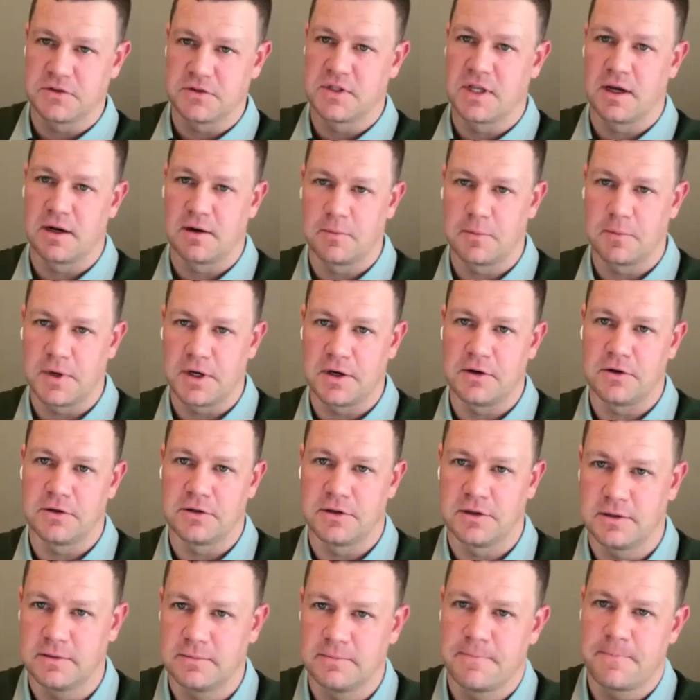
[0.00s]
done them
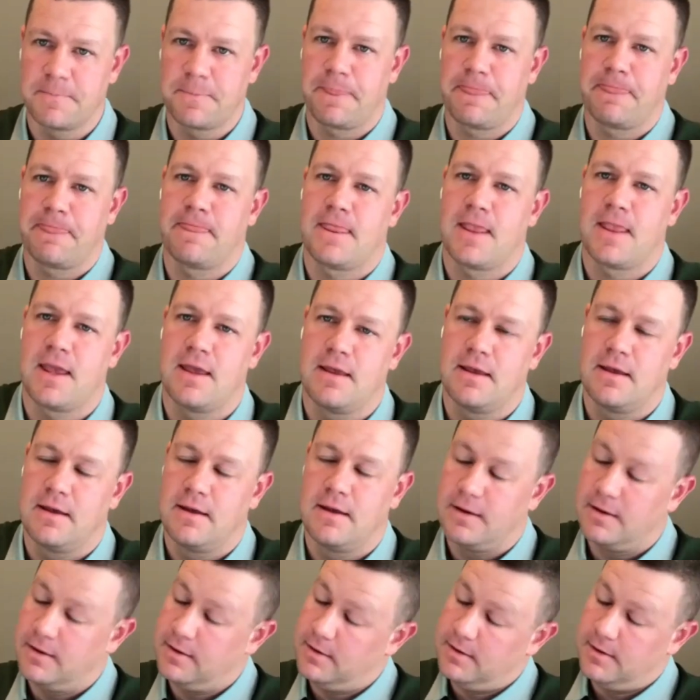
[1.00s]
both.
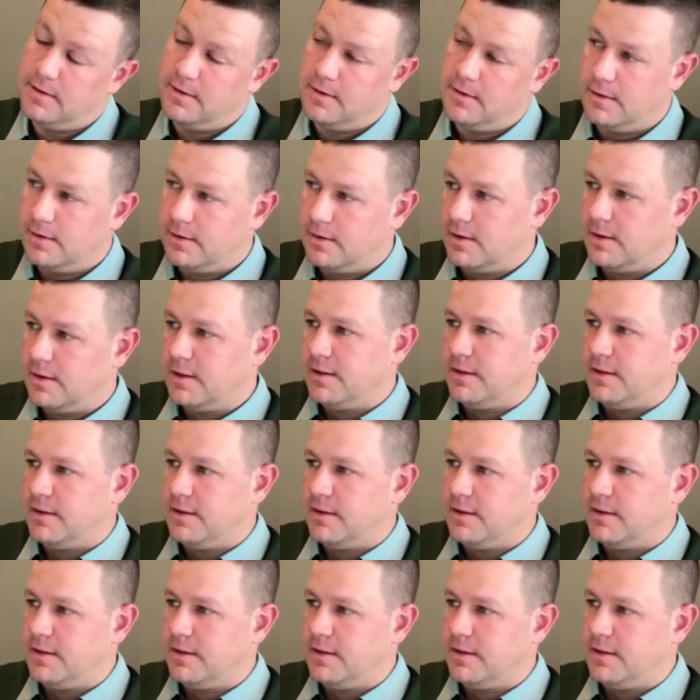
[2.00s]
Oh my God!